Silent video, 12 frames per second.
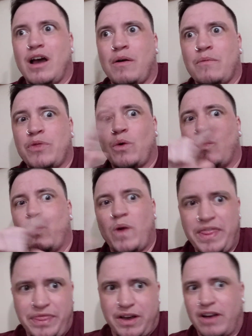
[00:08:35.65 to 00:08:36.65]
the
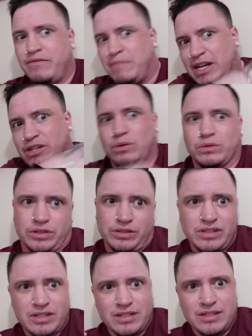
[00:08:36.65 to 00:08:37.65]
width of my
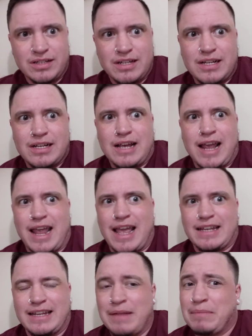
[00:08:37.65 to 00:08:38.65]
shoulders,
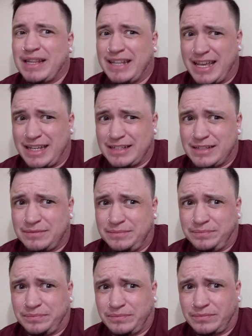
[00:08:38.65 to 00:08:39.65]
and in my legs.
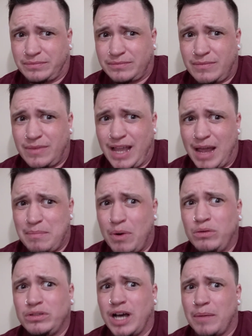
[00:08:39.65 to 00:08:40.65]
I
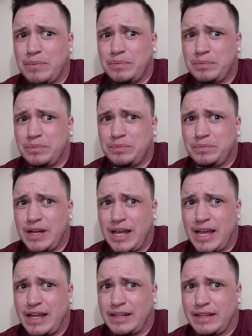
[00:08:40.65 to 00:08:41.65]
bulked up,
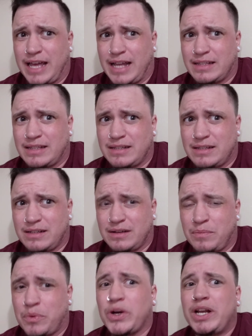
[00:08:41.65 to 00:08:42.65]
and that's a
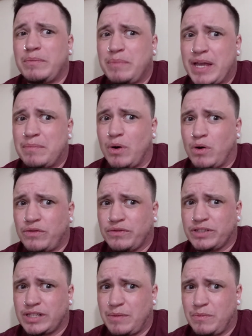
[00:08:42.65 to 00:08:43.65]
pretty big bulk for
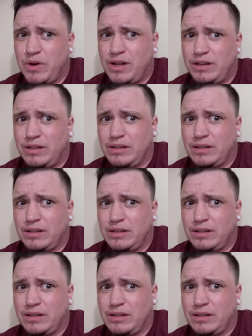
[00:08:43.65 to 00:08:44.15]
someone.